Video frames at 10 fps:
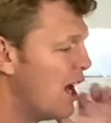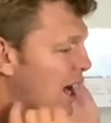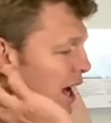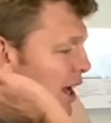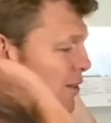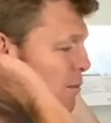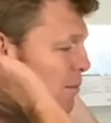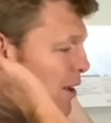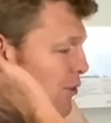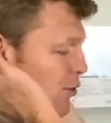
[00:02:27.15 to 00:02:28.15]
the
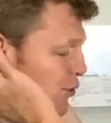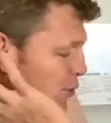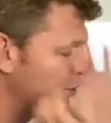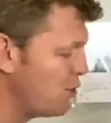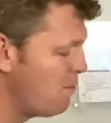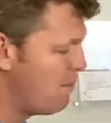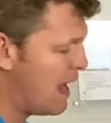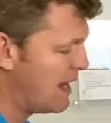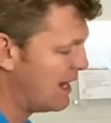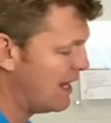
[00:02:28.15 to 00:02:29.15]
muscles through the
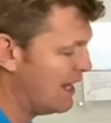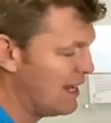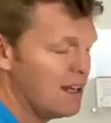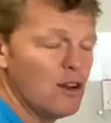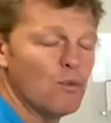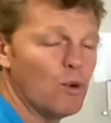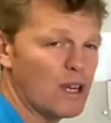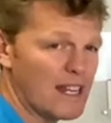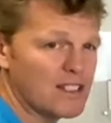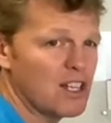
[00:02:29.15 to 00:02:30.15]
back here will
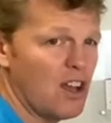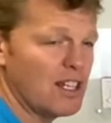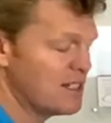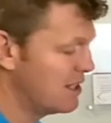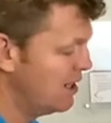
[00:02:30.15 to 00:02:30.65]
get tight.